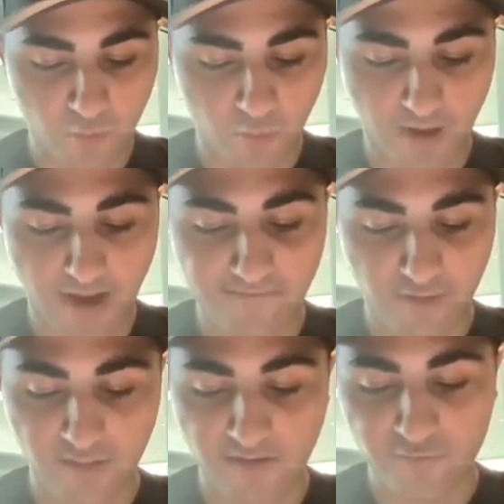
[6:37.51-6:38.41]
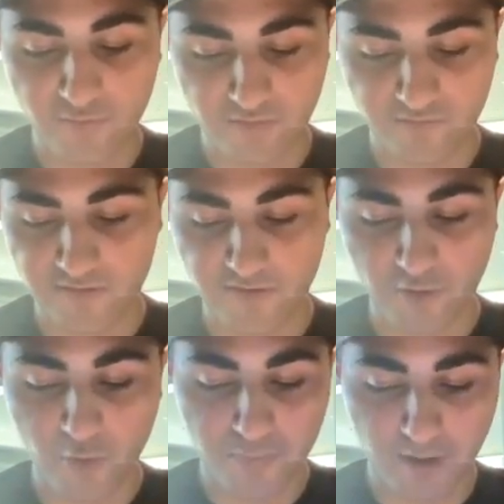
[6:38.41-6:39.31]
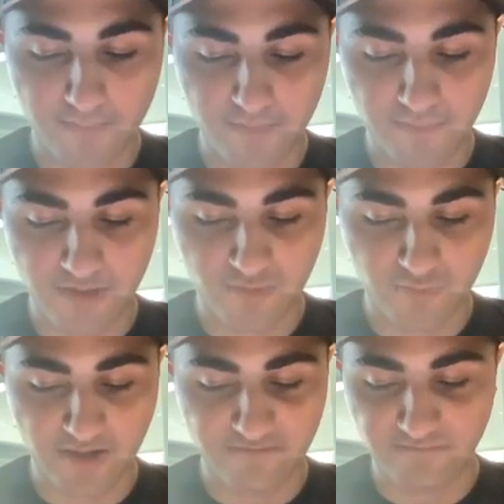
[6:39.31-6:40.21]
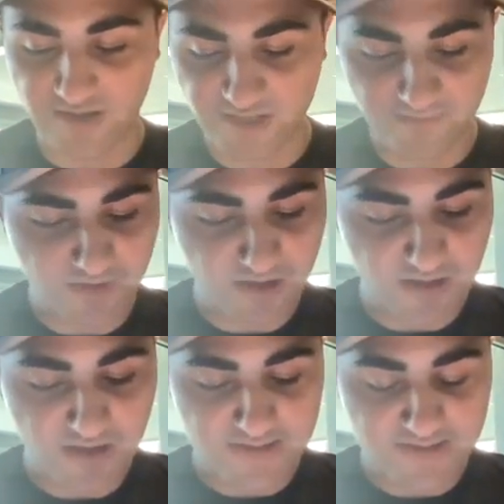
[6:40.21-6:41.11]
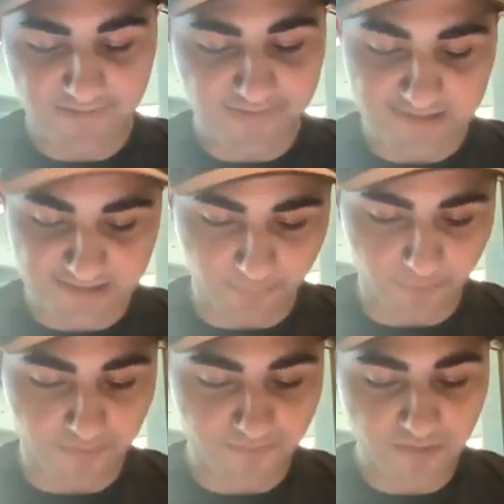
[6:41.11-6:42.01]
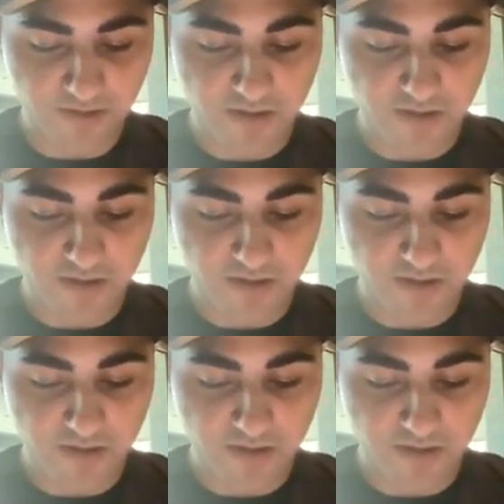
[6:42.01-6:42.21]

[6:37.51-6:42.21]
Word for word: or have our loved ones visit no problem because we have money, it's not that simple.